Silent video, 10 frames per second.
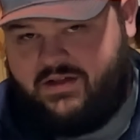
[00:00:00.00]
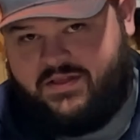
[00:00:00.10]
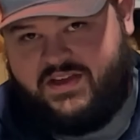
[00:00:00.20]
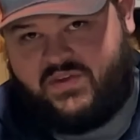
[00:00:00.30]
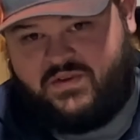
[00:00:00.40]

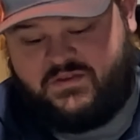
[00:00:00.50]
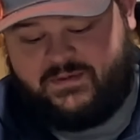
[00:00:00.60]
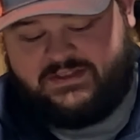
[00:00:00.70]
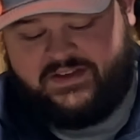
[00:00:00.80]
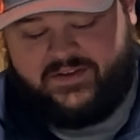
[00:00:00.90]
This one
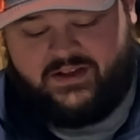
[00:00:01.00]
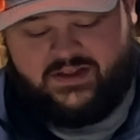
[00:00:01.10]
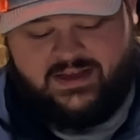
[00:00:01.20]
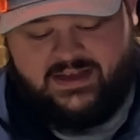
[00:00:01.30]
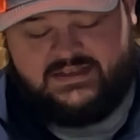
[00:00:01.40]

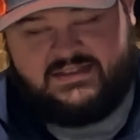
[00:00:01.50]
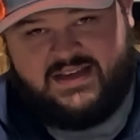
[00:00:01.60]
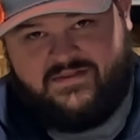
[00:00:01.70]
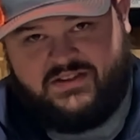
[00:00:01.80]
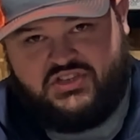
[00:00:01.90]
specifically is
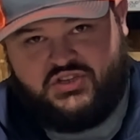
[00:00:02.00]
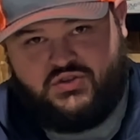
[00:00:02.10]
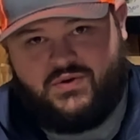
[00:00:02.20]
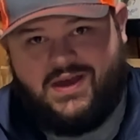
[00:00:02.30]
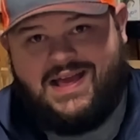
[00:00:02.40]

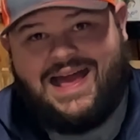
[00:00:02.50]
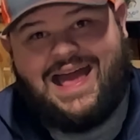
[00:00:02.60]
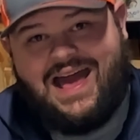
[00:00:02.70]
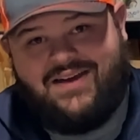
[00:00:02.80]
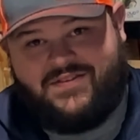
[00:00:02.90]
7.2
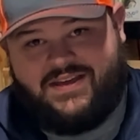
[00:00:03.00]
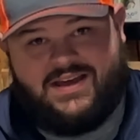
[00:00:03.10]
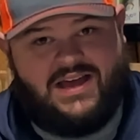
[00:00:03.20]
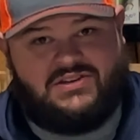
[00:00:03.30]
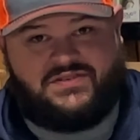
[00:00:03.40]
heavy
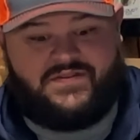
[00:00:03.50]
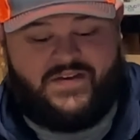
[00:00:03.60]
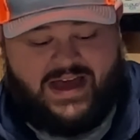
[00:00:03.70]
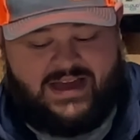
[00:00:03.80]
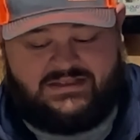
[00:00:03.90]
extra
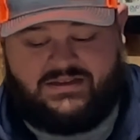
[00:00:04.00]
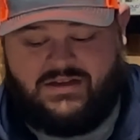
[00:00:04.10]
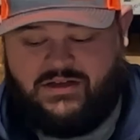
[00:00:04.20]
fast.